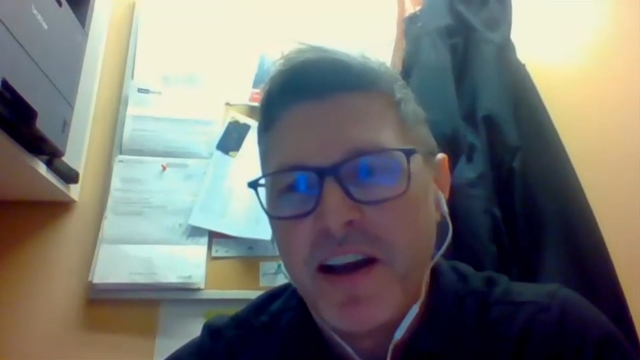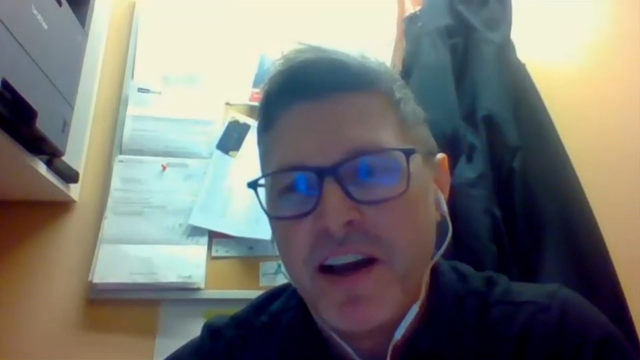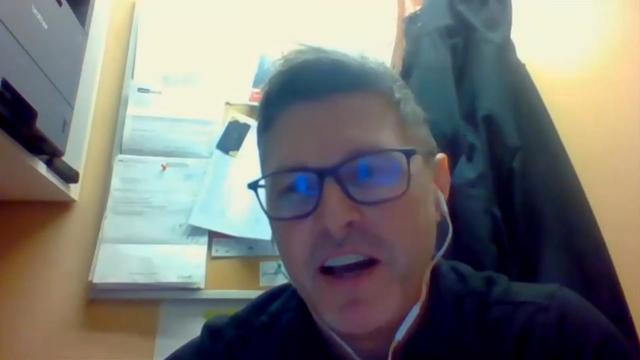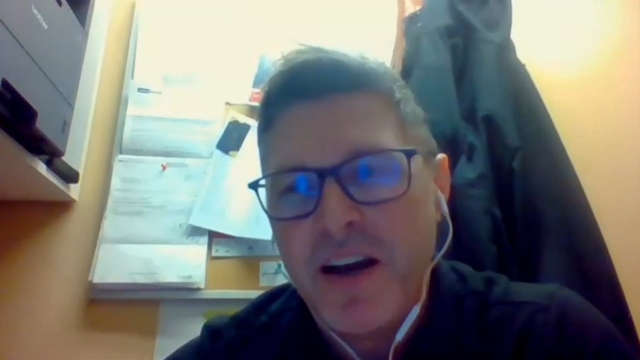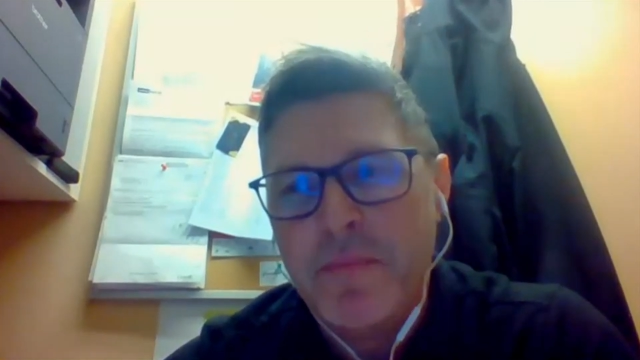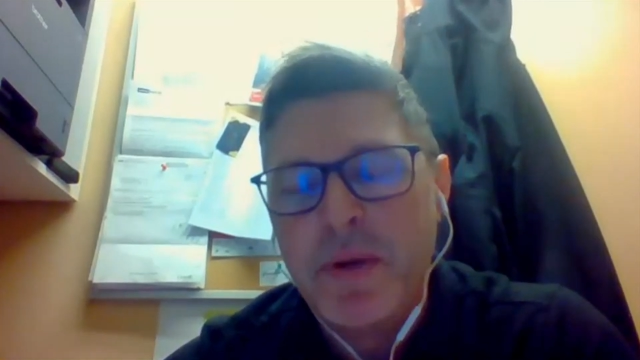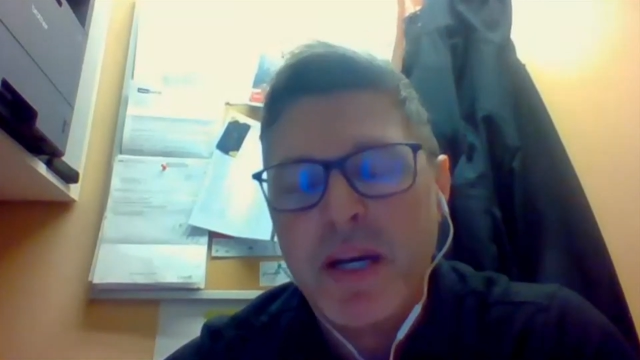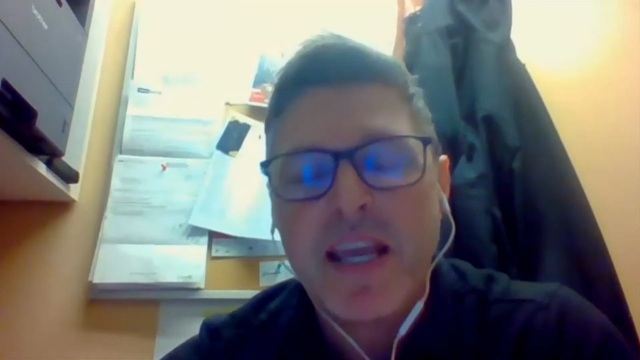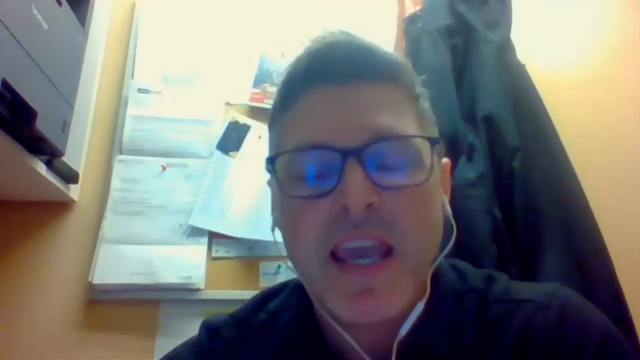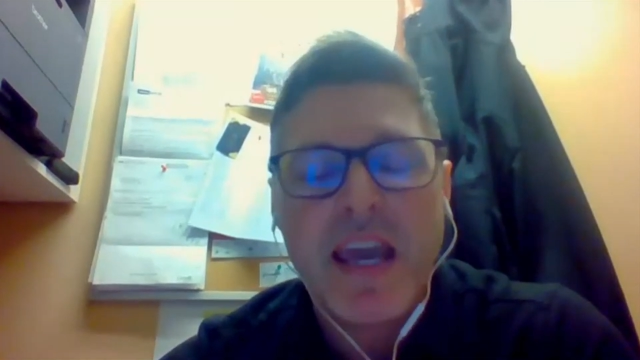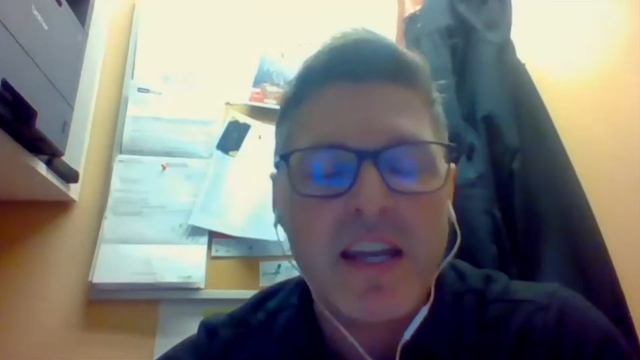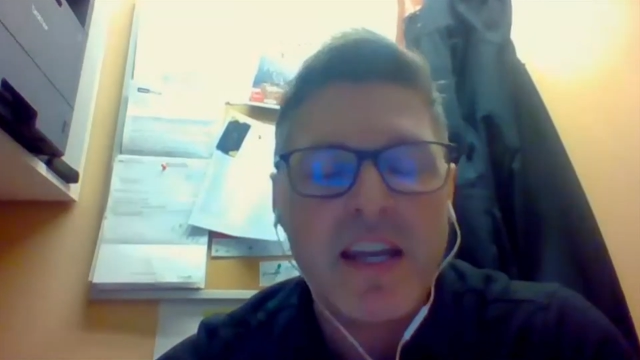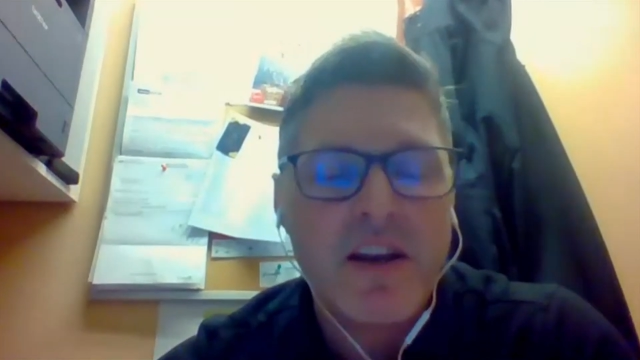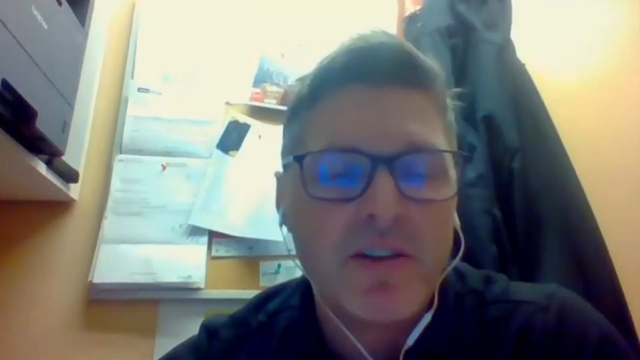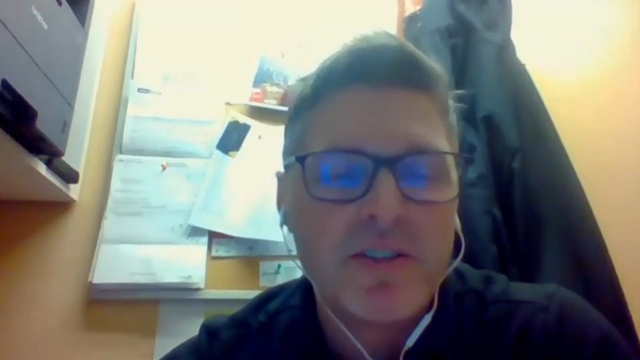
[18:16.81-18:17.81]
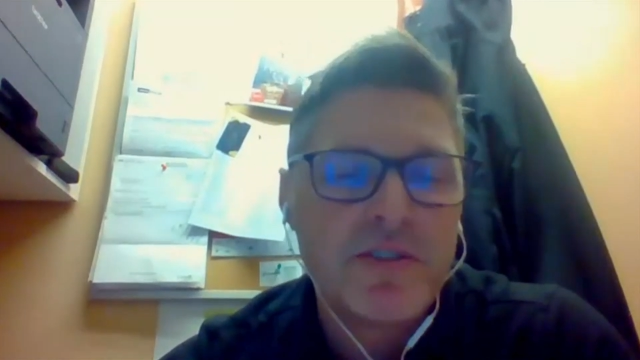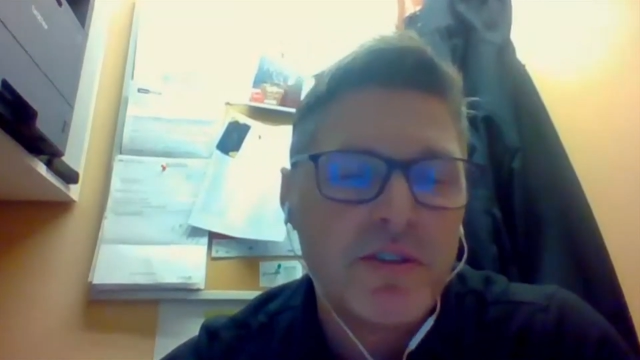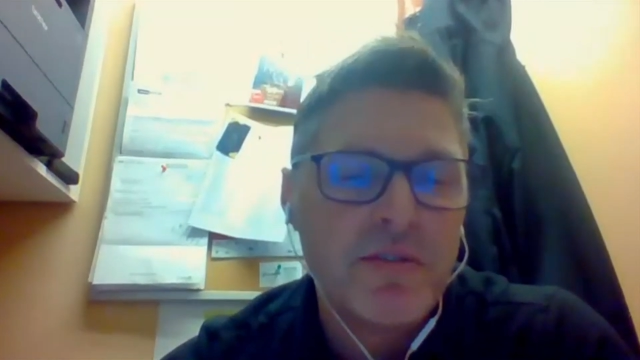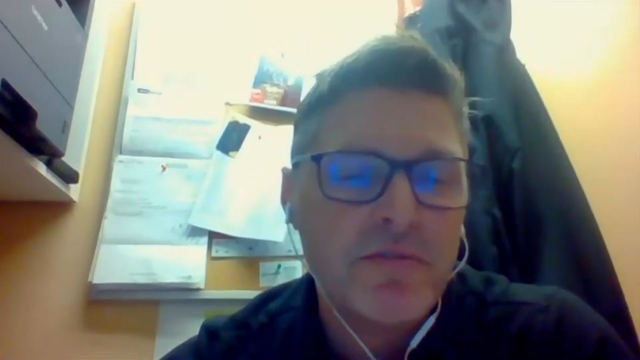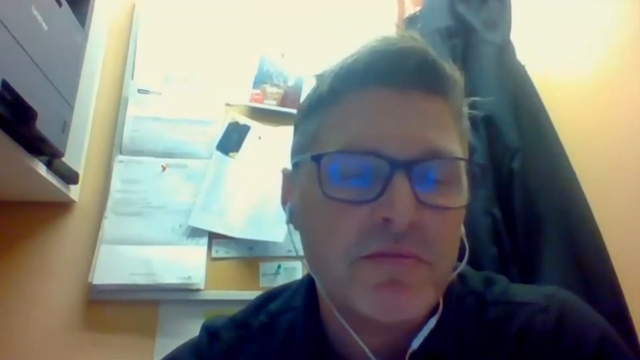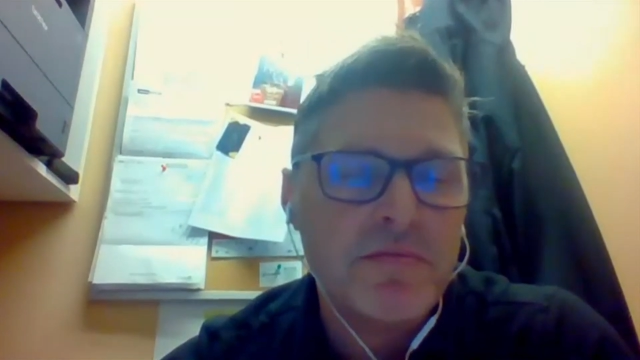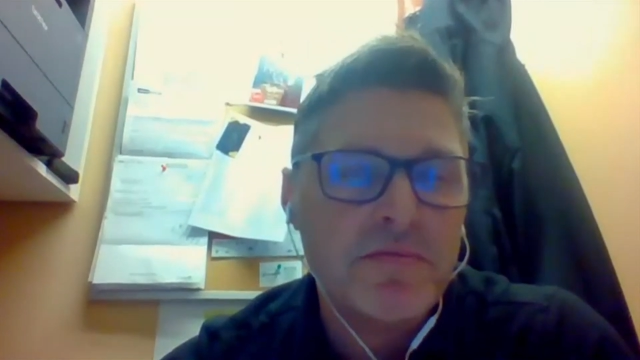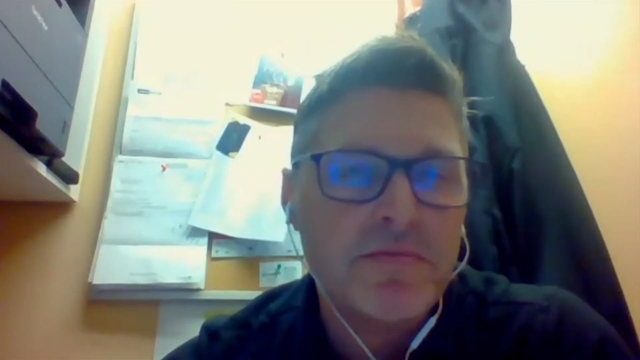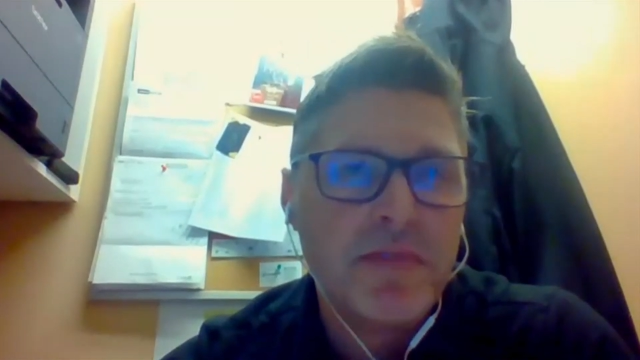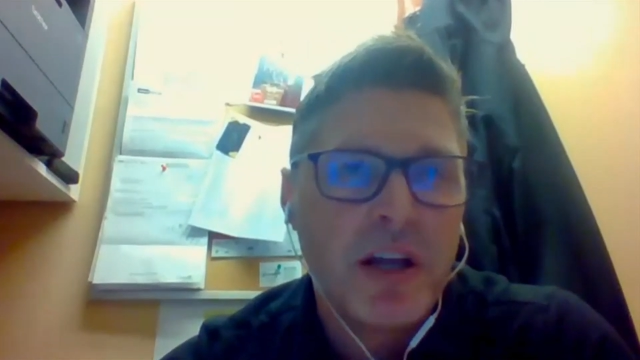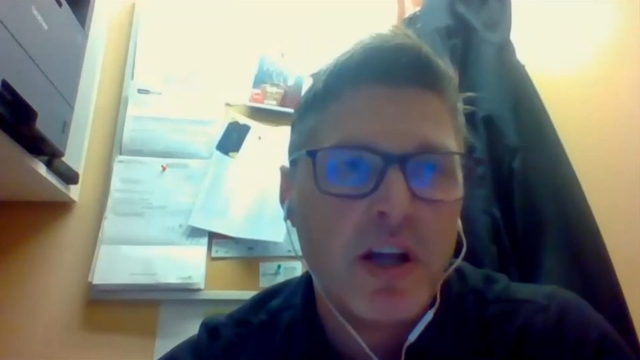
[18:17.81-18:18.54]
but again, a